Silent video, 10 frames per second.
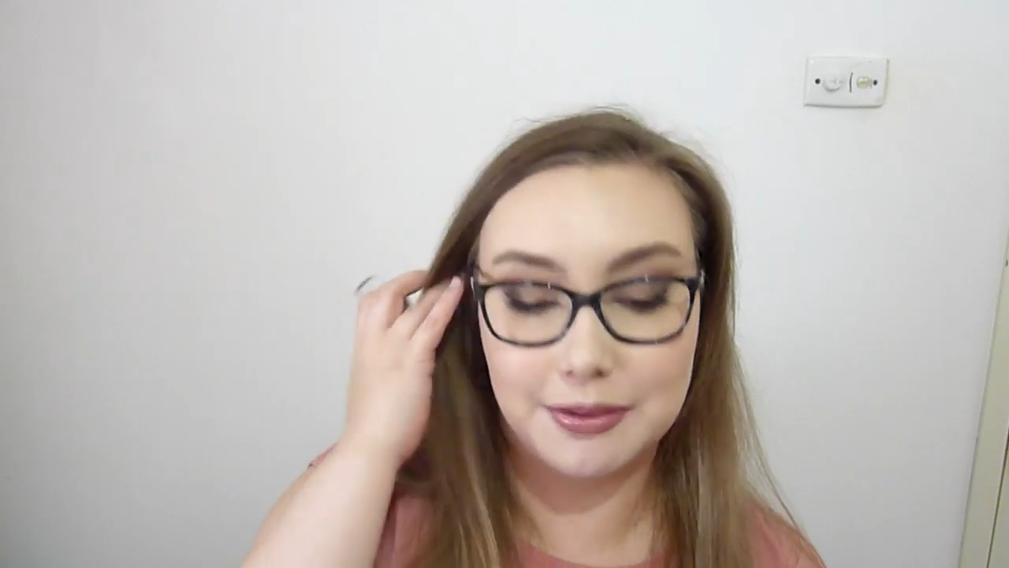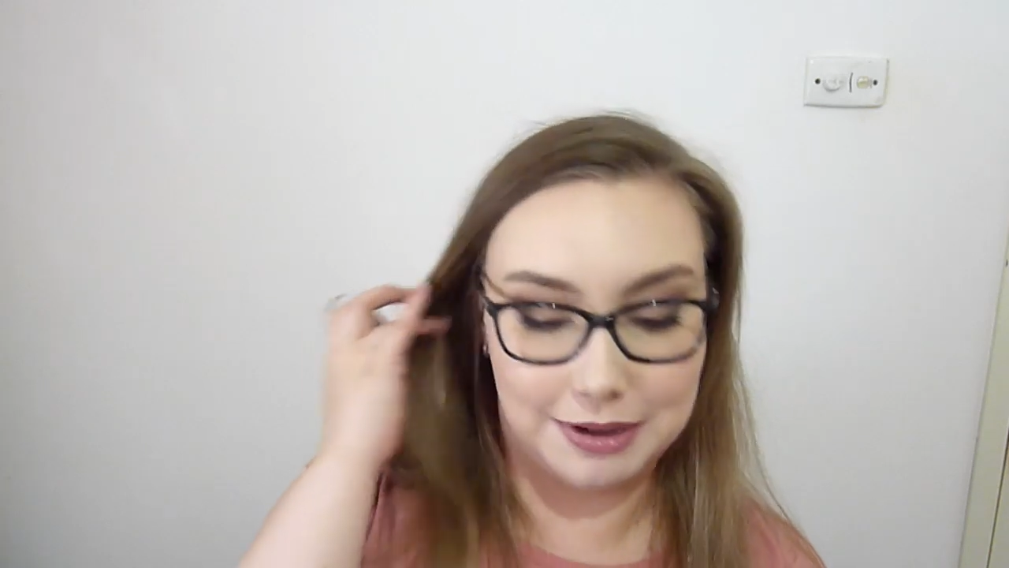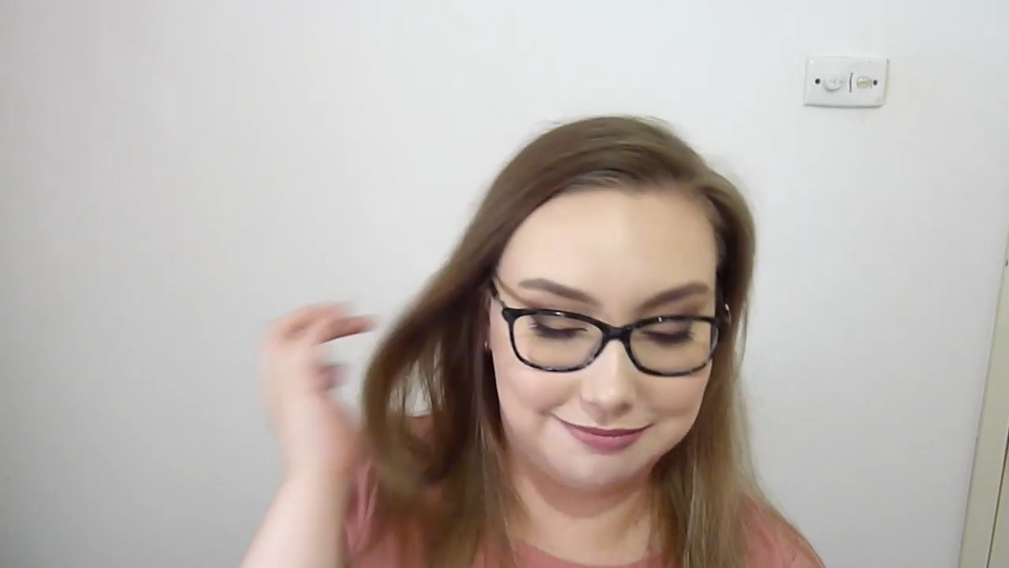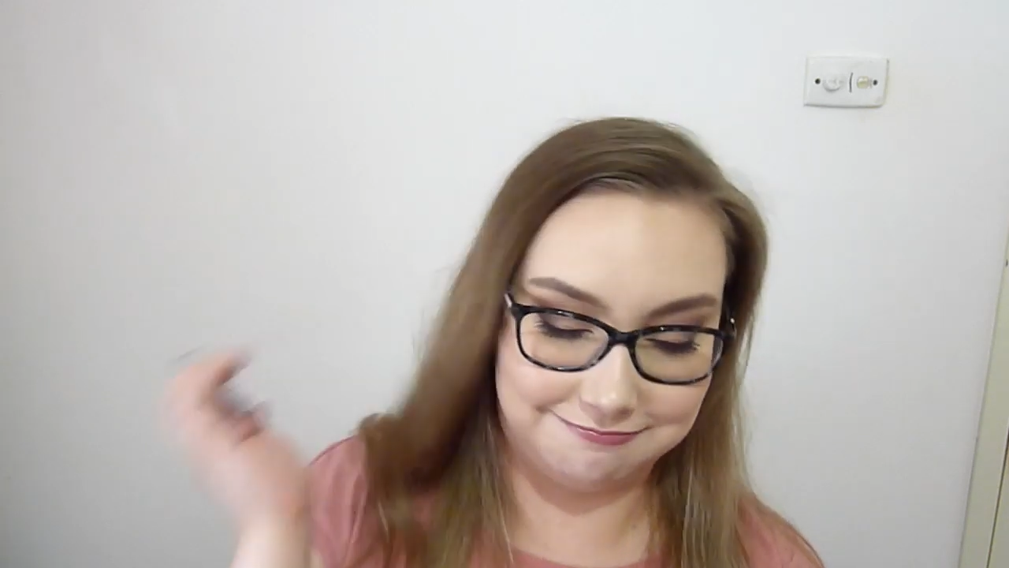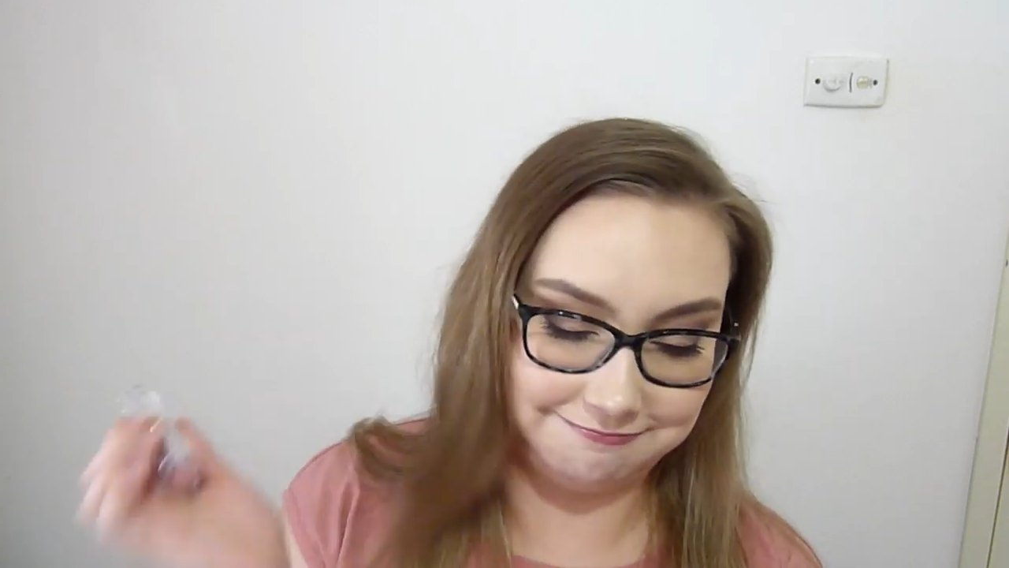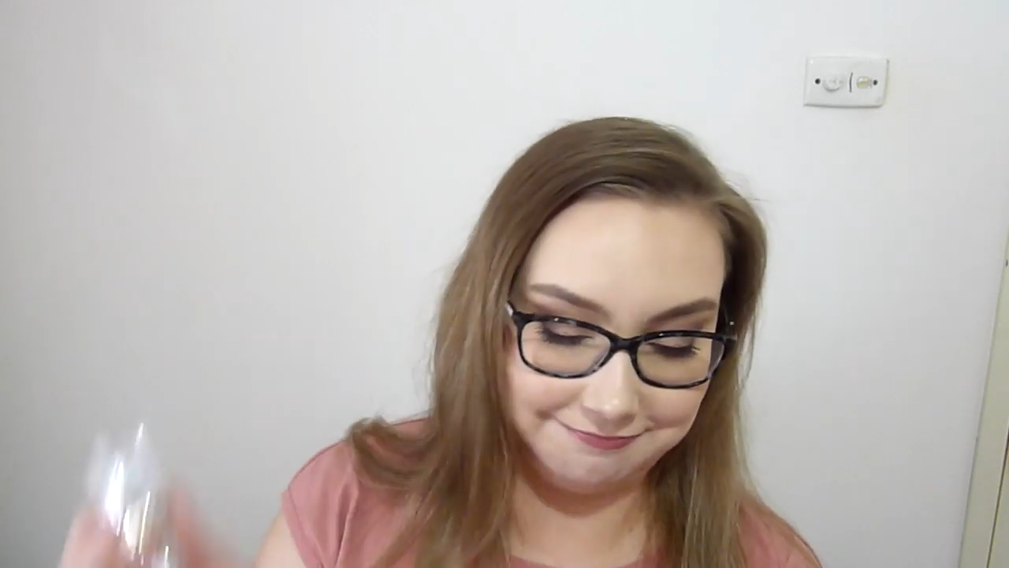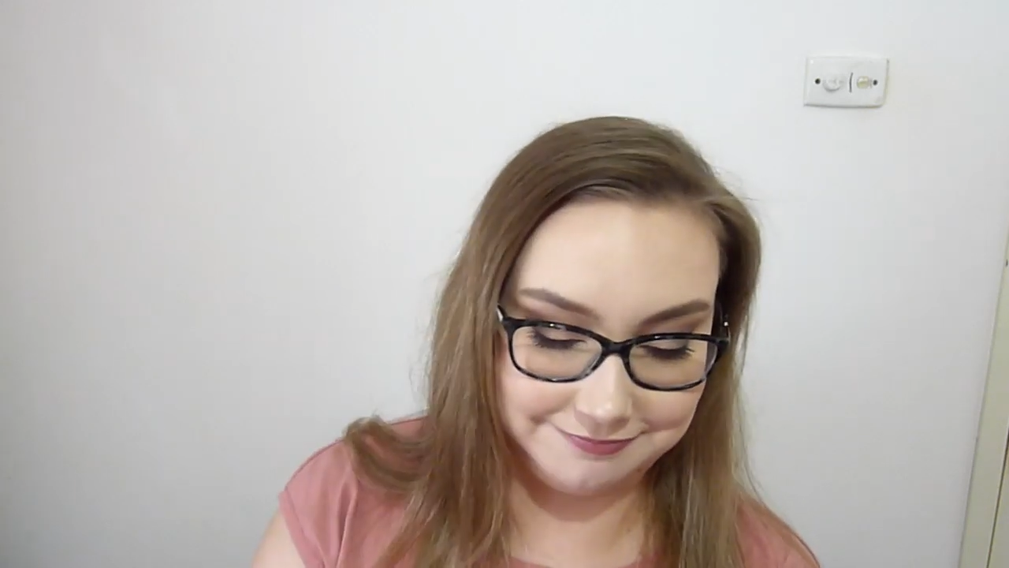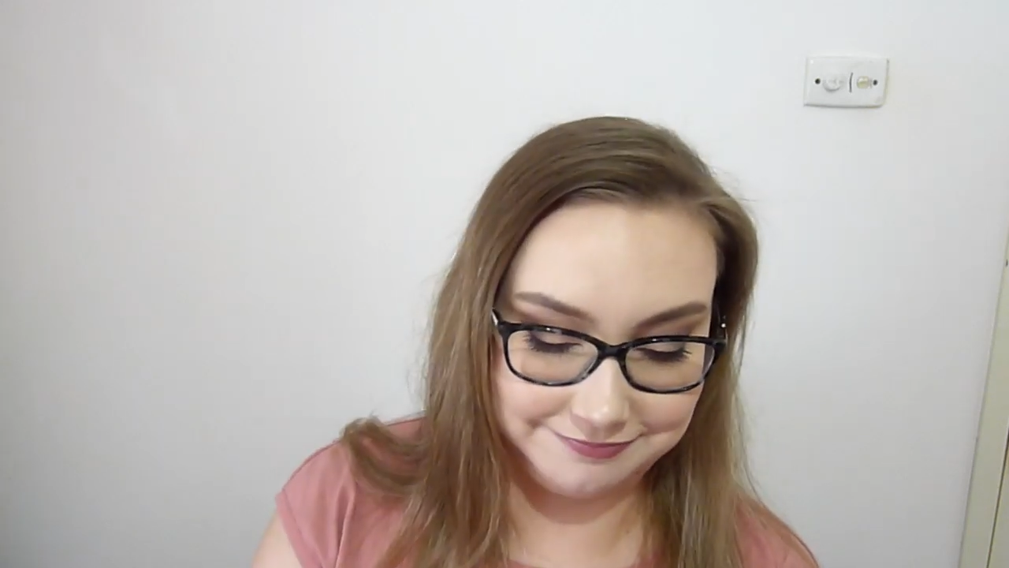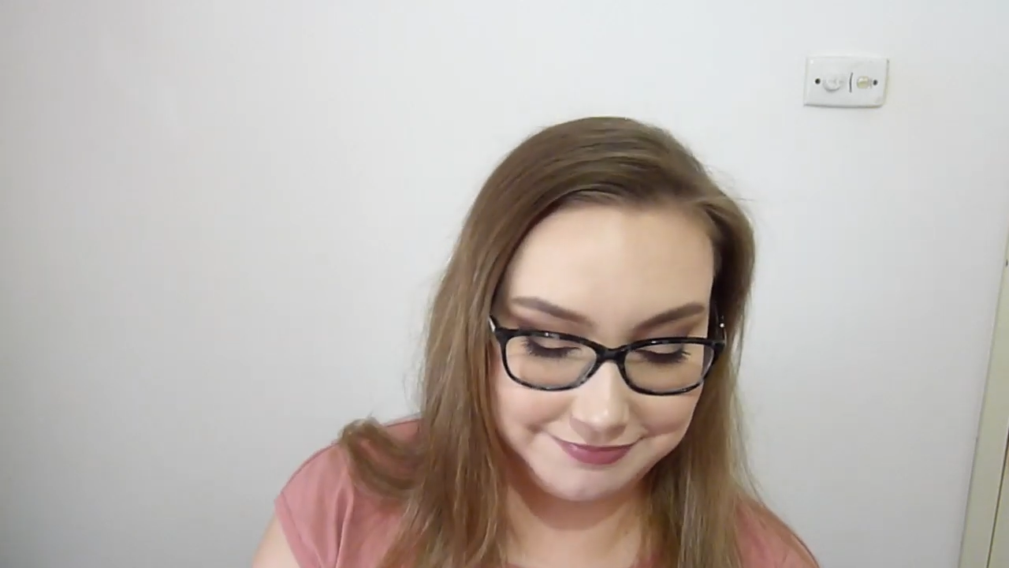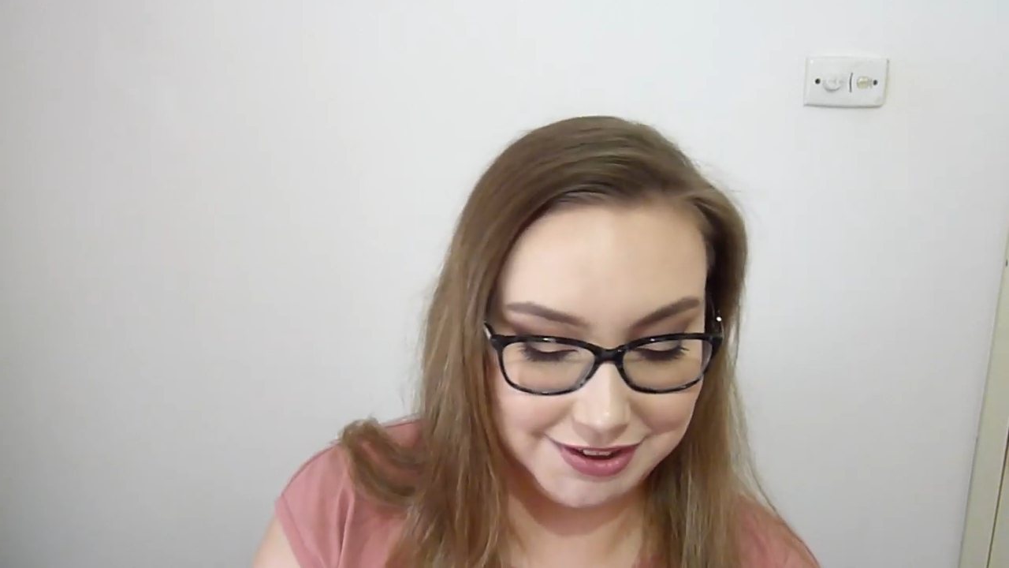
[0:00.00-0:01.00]
one
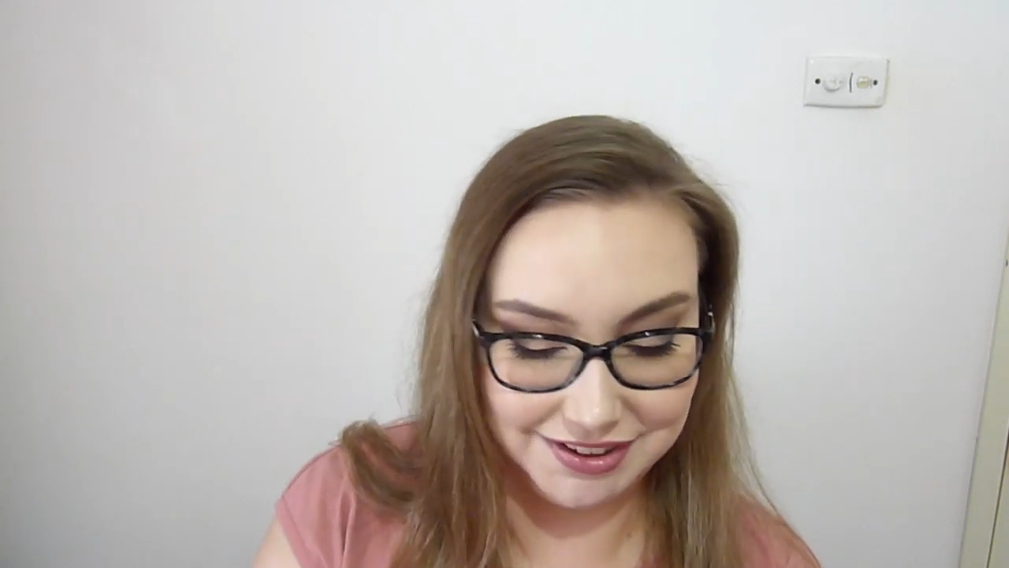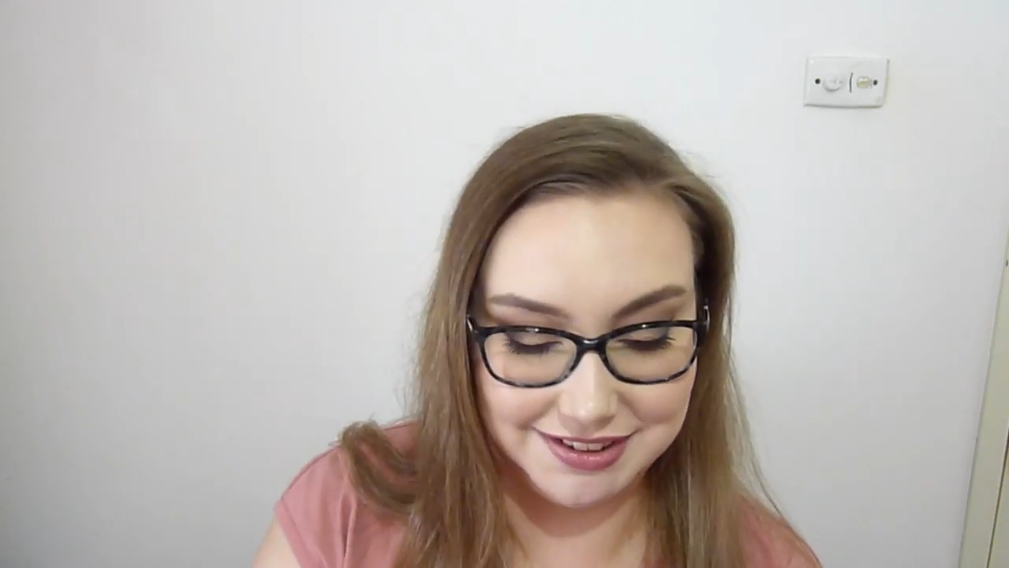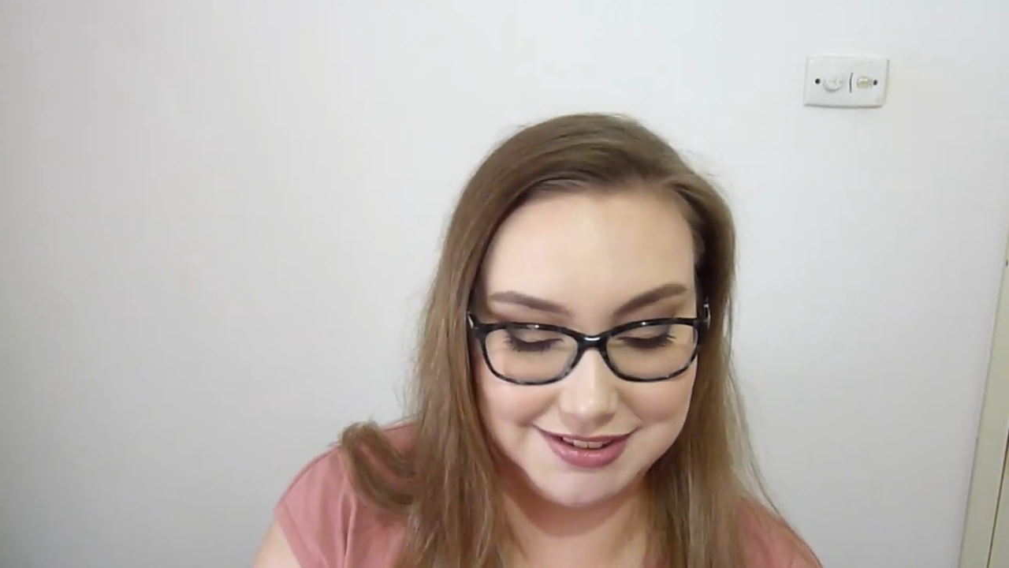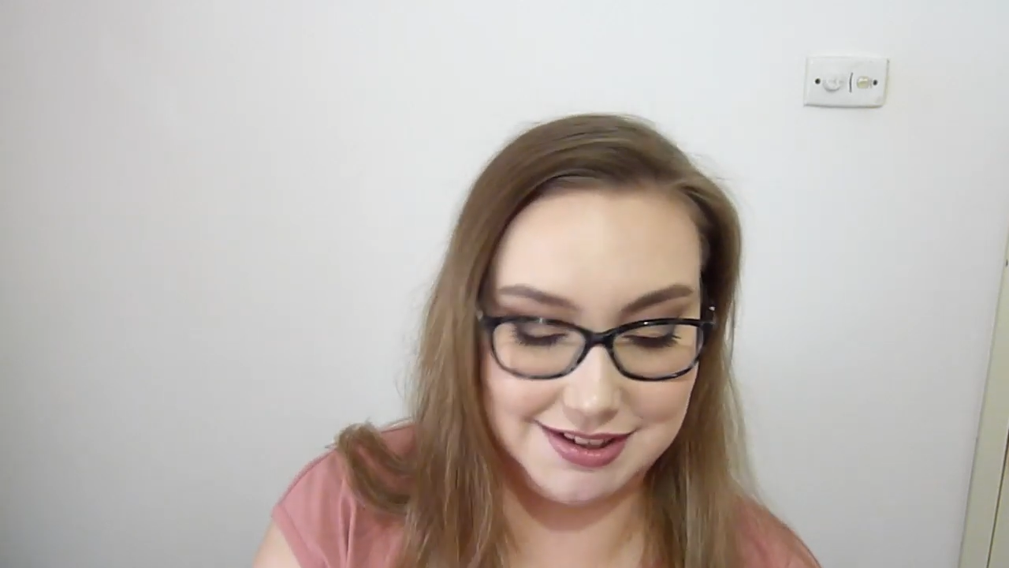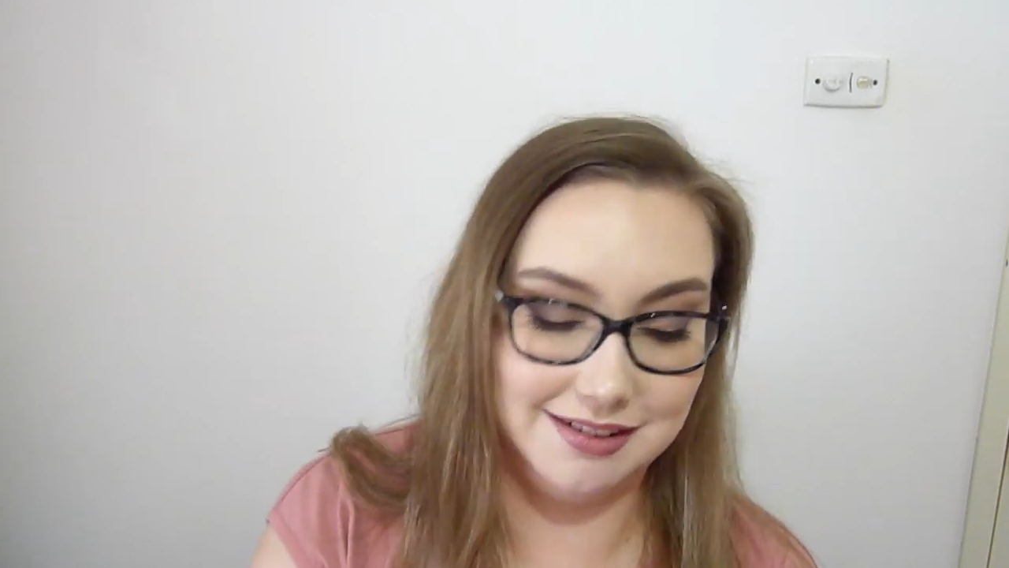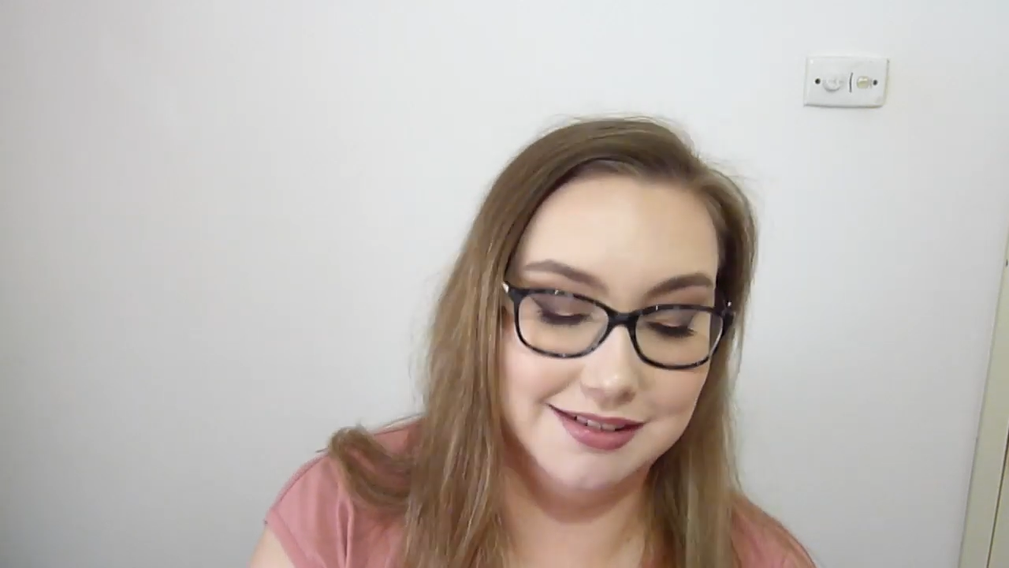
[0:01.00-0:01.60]
because